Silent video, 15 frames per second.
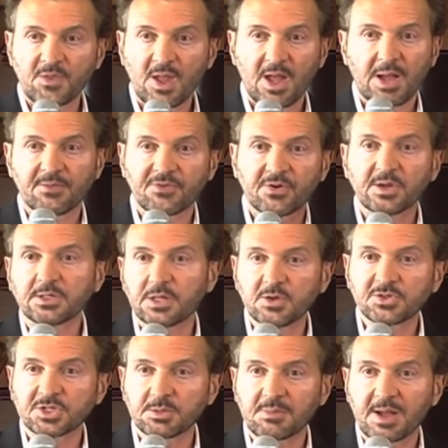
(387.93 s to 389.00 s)
I'm very close
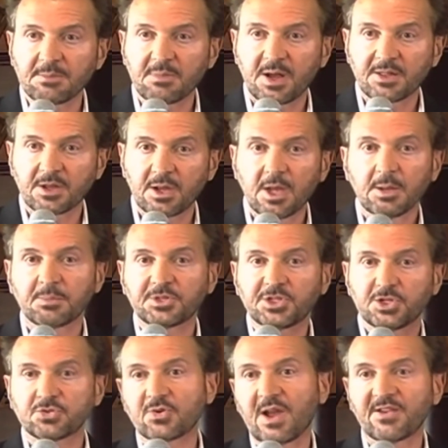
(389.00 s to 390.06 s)
to my mother, but she
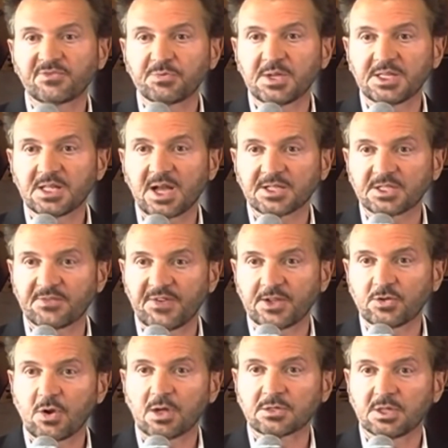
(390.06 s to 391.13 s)
drives me nuts if I
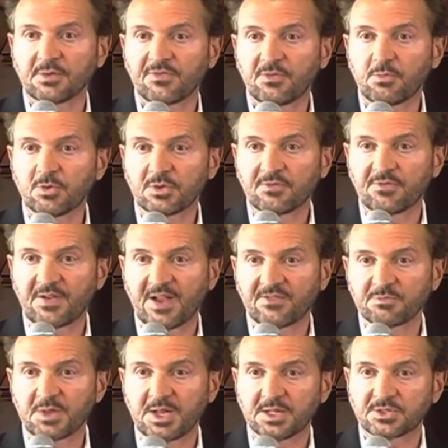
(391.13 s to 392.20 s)
talk to her for more than 5
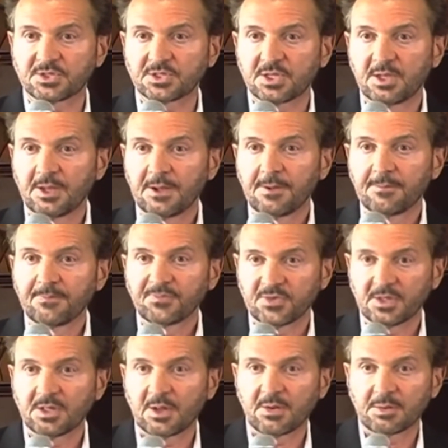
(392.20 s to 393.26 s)
minutes. You
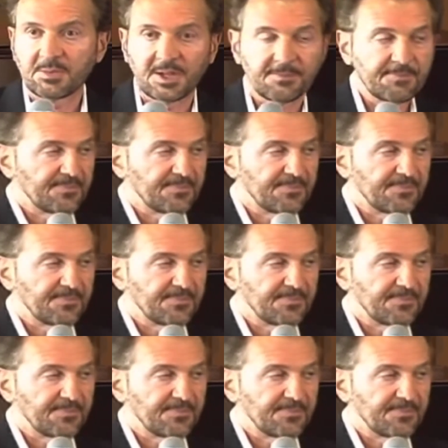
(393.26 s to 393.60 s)
know what I mean?